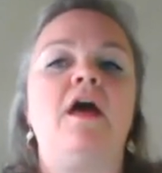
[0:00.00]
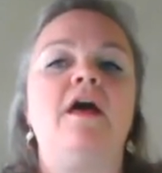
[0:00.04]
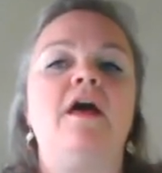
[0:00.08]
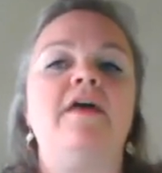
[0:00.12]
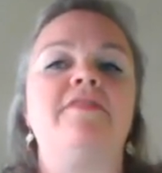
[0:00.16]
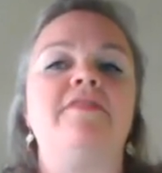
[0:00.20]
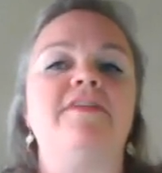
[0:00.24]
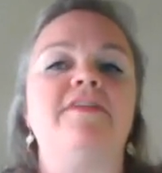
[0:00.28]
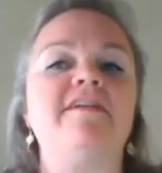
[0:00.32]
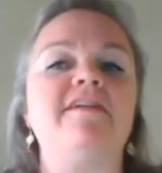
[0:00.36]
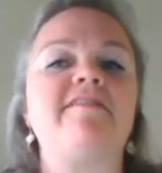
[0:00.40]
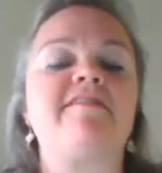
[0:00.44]

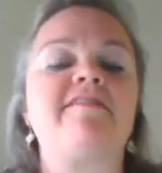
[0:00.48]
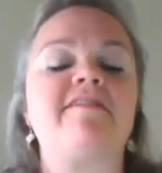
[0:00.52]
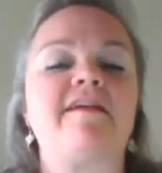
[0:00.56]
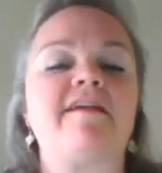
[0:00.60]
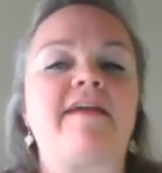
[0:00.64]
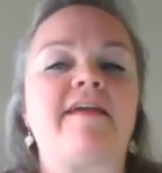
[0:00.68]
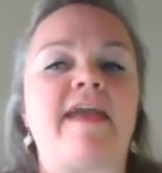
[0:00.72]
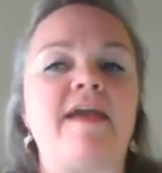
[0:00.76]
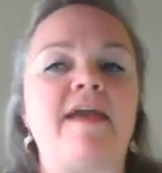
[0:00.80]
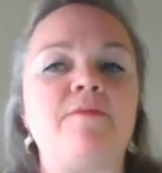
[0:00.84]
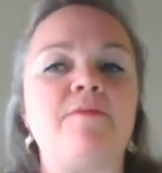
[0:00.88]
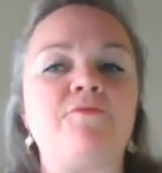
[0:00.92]
this
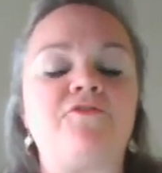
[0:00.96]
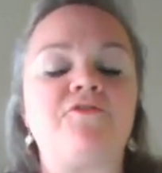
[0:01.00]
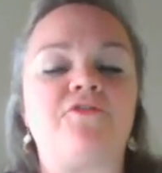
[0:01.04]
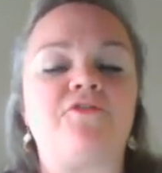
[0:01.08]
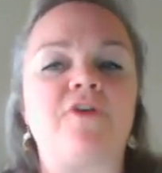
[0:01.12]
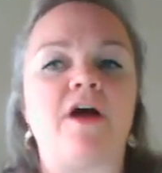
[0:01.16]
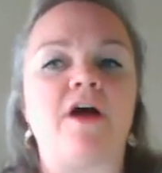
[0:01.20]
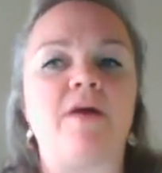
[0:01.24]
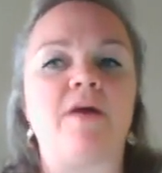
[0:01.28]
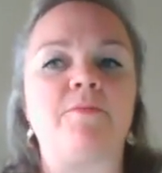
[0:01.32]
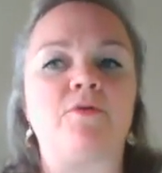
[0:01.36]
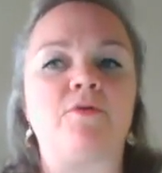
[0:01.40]
came
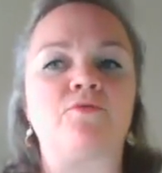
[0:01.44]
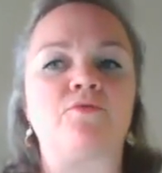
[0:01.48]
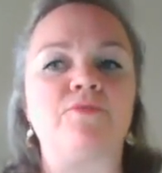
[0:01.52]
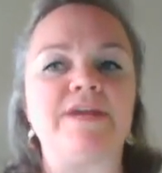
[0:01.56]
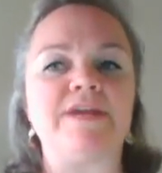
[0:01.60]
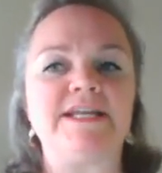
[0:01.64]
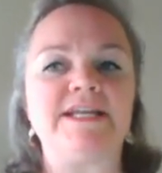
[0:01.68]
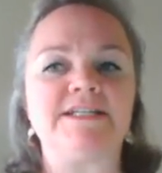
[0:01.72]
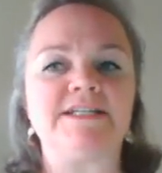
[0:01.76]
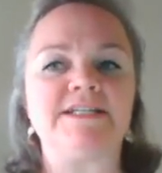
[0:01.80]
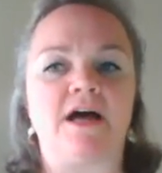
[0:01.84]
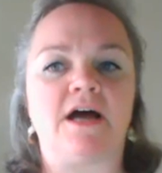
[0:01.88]
from
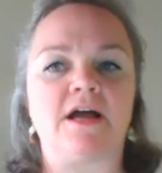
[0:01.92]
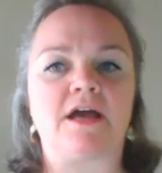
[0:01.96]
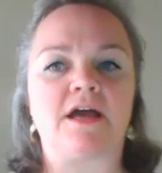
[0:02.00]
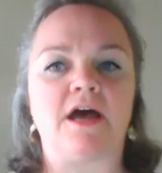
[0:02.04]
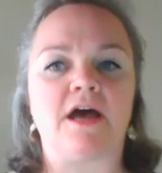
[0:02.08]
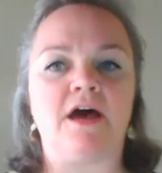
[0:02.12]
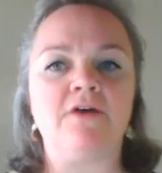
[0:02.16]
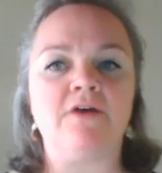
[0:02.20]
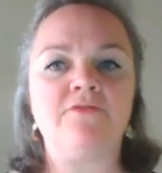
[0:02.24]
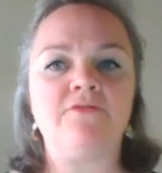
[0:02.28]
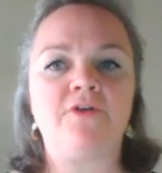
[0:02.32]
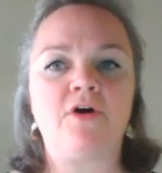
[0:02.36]

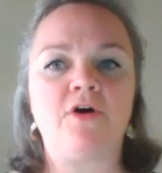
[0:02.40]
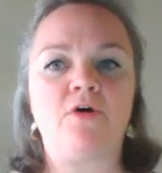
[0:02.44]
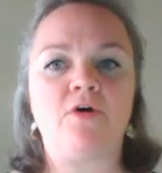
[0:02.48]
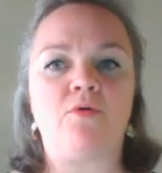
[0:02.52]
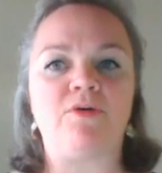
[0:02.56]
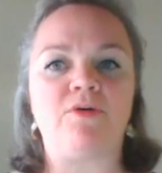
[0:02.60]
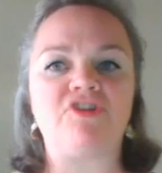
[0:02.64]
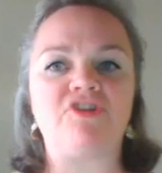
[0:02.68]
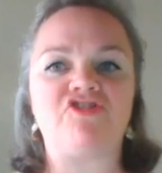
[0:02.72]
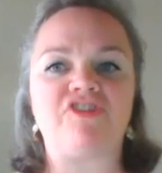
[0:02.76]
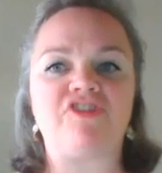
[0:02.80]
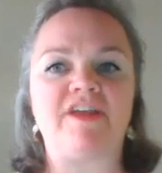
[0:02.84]
read.gov,
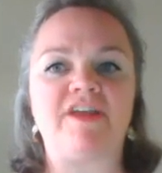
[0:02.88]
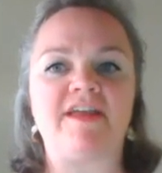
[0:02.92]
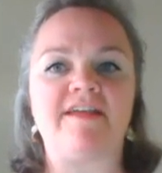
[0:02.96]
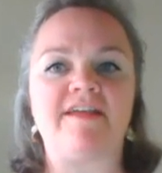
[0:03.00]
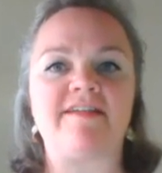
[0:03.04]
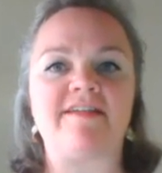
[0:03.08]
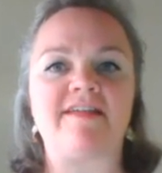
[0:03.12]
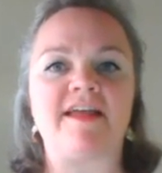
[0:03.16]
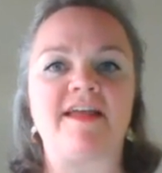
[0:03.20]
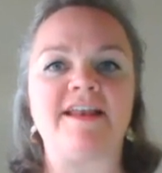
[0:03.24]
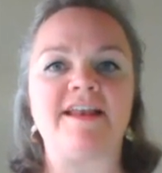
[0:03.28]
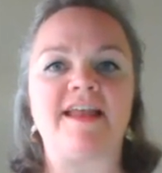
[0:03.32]
which
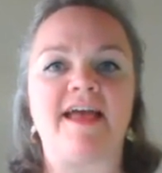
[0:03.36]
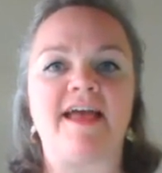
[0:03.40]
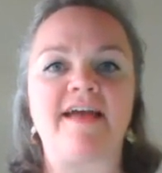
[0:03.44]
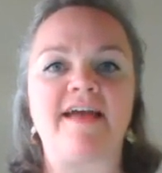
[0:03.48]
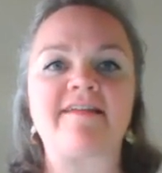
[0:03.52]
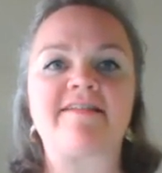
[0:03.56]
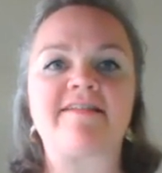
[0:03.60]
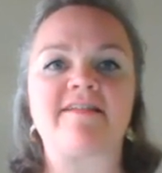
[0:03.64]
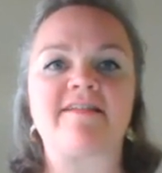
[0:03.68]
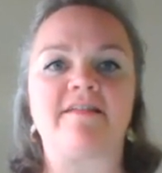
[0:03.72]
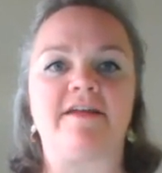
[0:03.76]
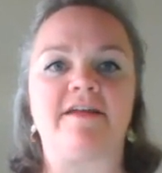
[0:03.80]
is an
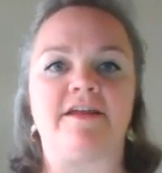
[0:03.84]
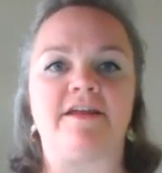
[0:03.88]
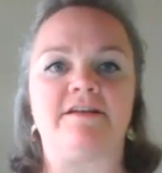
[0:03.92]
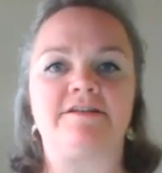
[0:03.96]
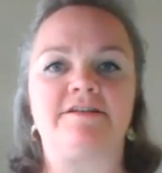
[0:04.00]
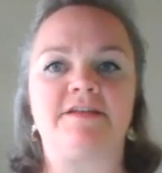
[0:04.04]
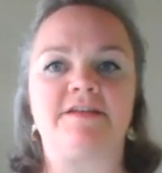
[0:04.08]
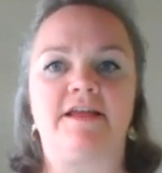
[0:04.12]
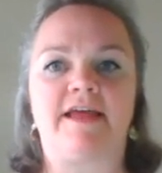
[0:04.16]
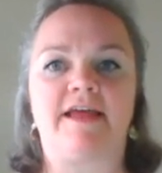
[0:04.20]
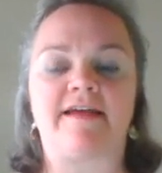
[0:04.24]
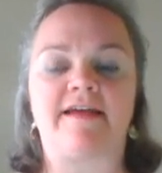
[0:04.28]

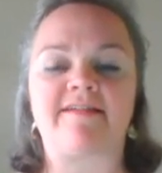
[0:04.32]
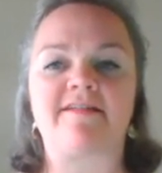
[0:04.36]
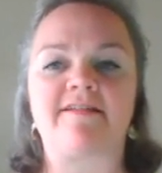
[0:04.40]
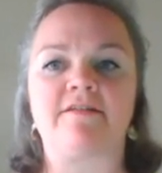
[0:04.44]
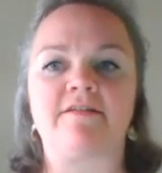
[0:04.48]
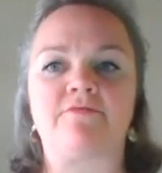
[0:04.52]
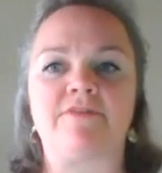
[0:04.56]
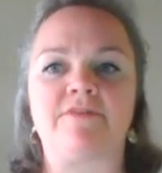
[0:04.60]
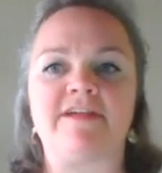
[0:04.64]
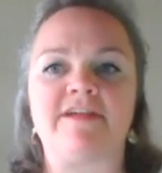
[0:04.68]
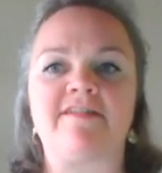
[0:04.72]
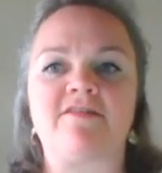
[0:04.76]
excellent,
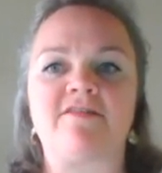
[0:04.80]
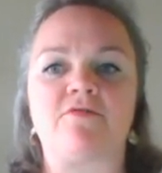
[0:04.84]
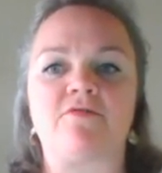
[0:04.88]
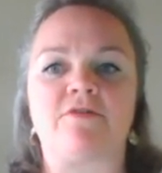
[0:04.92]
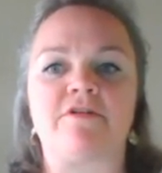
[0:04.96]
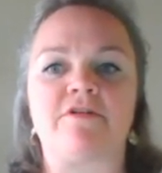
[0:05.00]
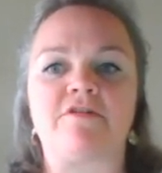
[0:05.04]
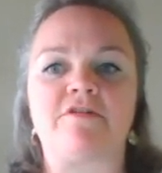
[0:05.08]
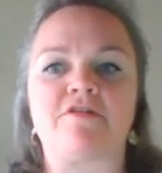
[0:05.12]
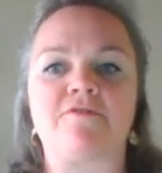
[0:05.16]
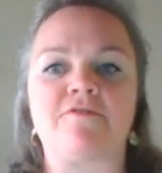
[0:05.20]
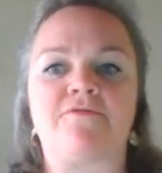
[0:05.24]
excellent
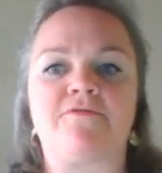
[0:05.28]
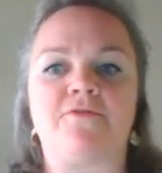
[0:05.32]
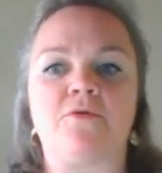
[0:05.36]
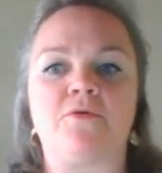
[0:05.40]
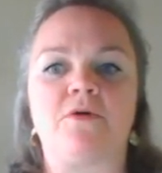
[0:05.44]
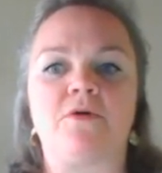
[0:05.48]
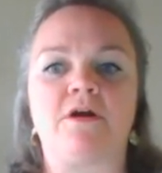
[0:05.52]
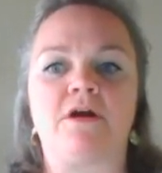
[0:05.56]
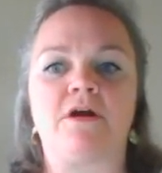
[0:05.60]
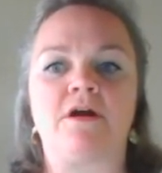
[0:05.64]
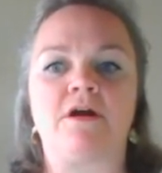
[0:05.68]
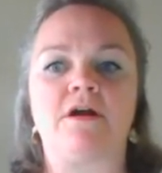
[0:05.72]
resource
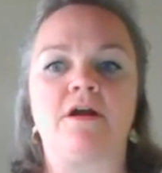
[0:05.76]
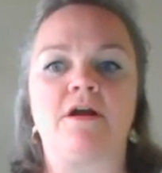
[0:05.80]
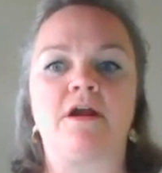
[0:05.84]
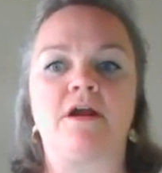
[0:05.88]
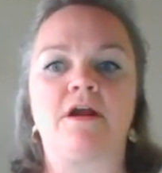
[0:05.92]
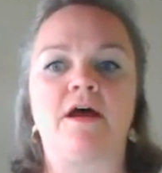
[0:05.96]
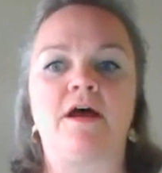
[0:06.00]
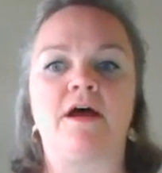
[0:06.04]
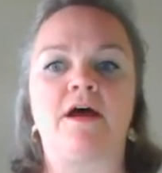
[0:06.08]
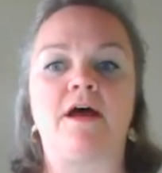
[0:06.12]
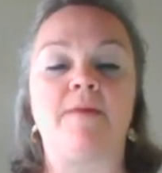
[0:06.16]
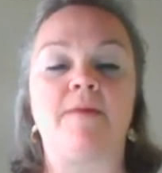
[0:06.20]
for
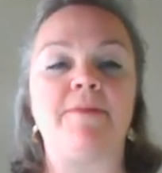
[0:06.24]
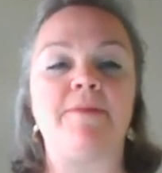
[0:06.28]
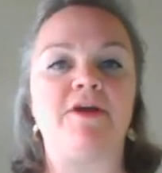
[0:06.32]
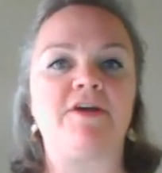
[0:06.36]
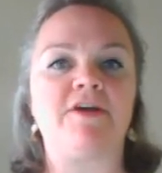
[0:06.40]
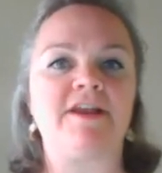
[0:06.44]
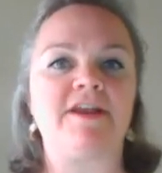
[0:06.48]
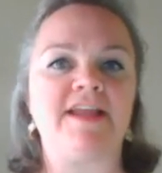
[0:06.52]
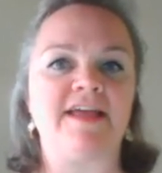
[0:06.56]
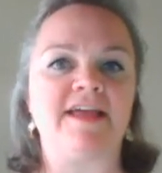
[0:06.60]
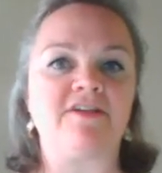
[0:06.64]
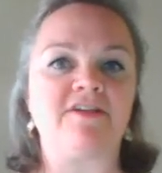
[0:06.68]

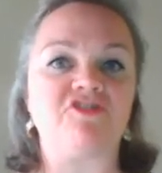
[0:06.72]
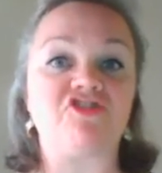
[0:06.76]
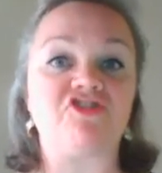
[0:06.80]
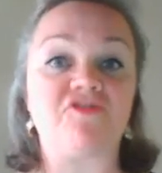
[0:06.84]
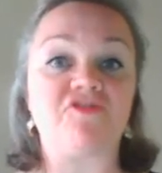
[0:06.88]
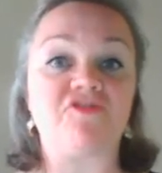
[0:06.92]
American English